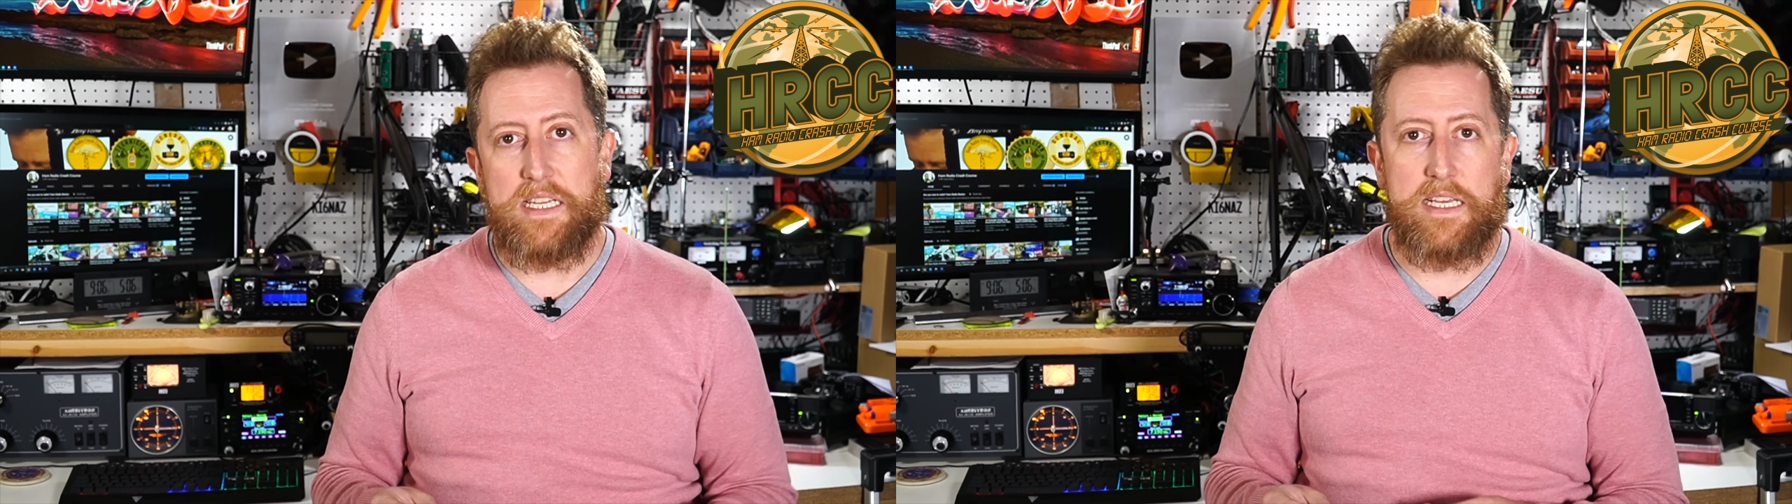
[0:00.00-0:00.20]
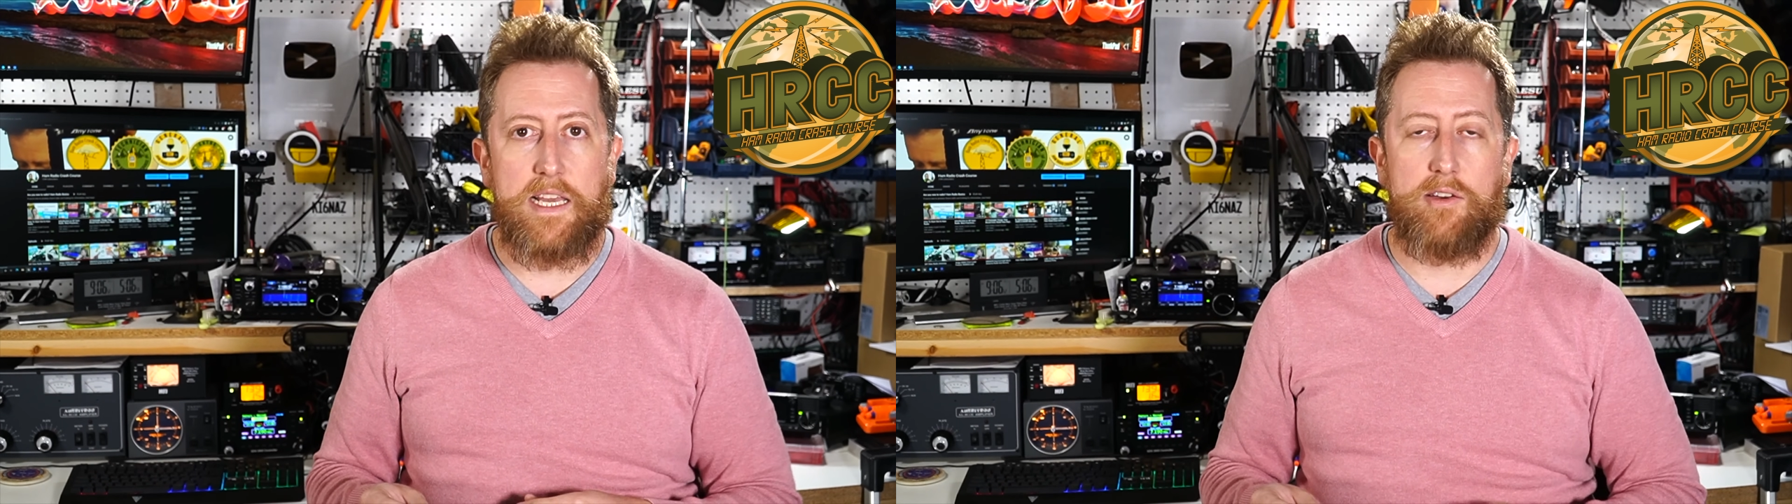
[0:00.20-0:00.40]

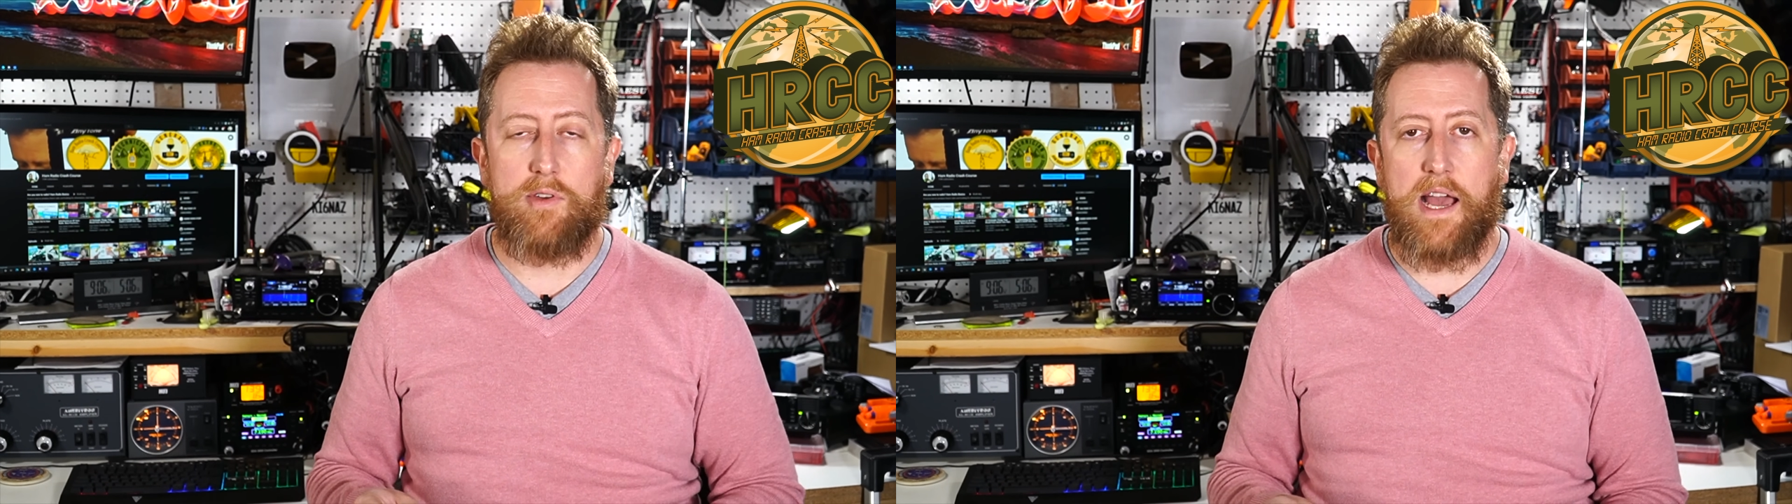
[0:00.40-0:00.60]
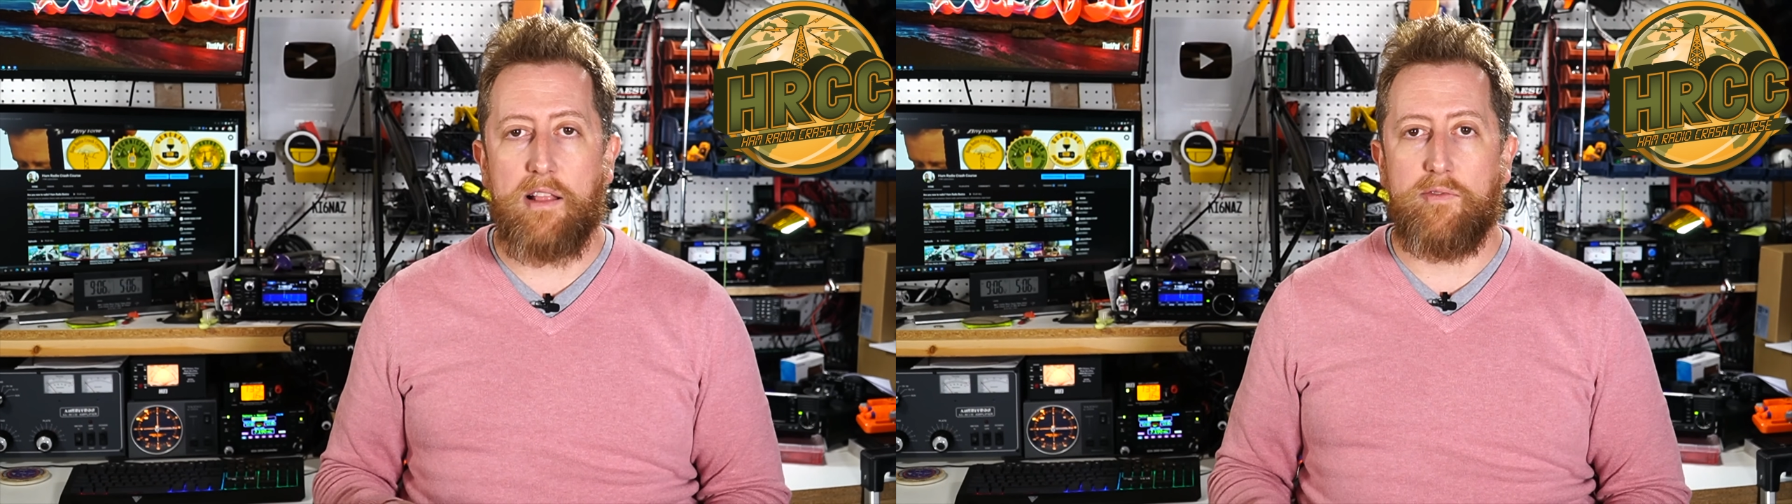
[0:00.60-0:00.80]
Diego,
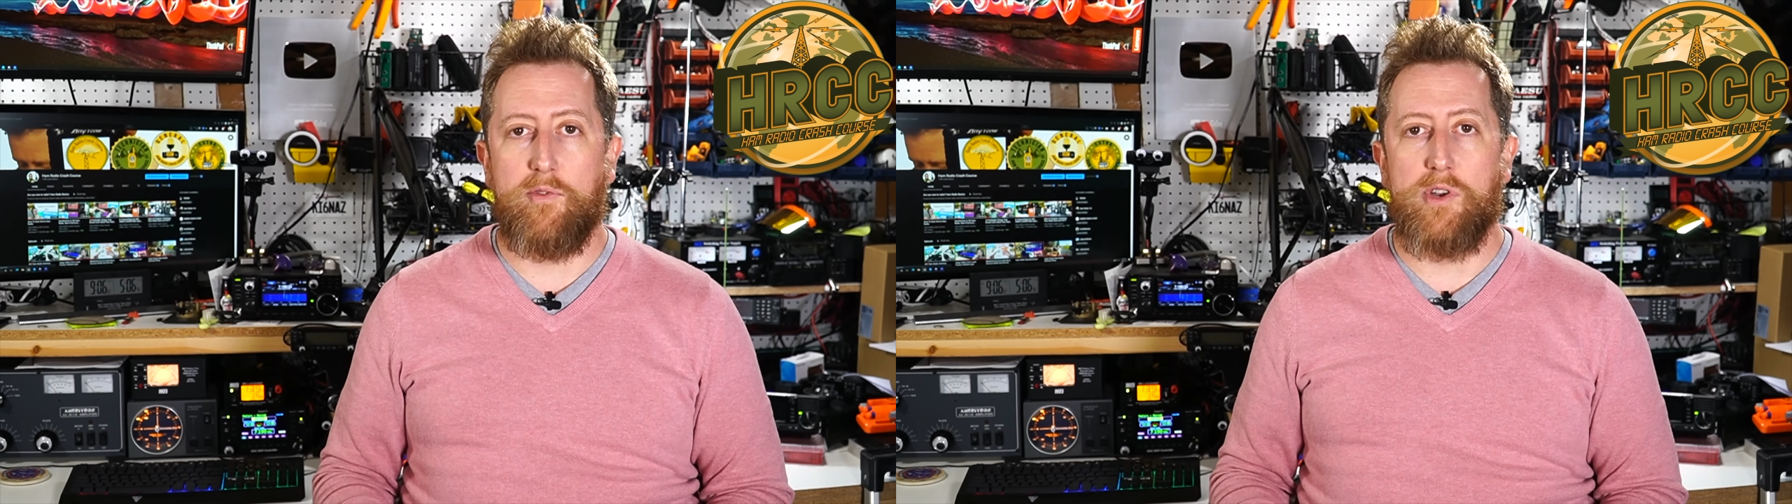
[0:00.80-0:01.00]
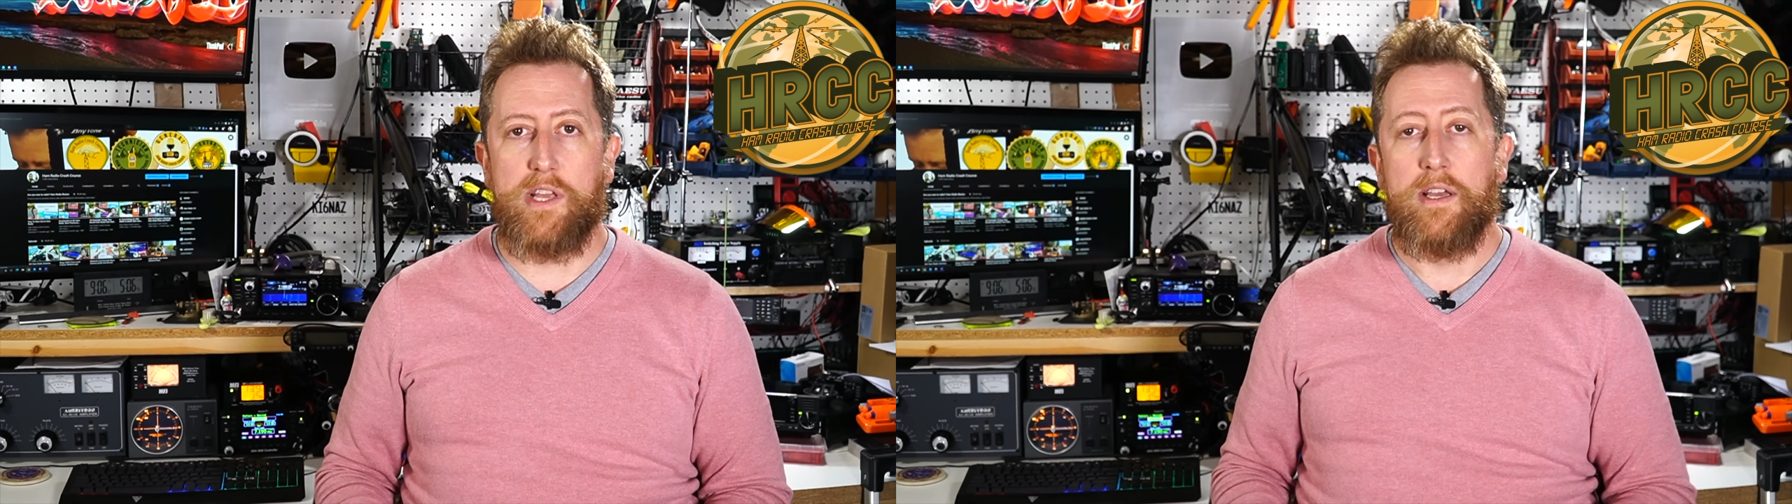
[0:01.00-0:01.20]

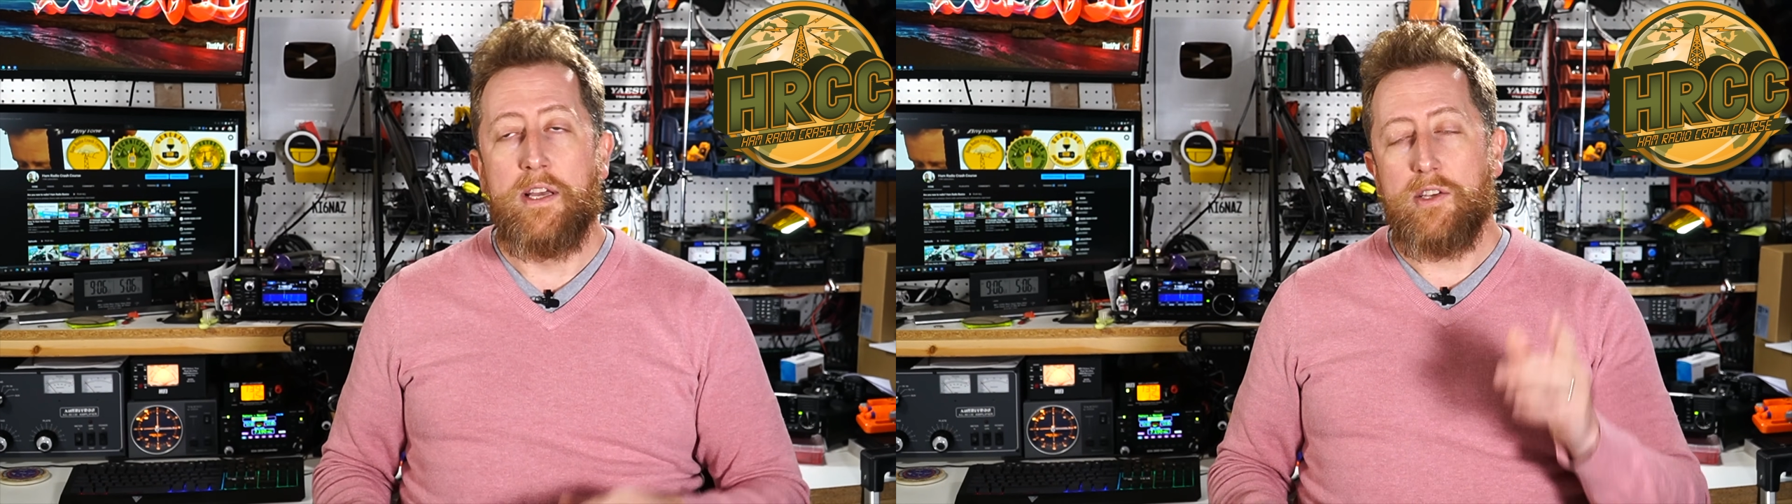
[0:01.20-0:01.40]
California.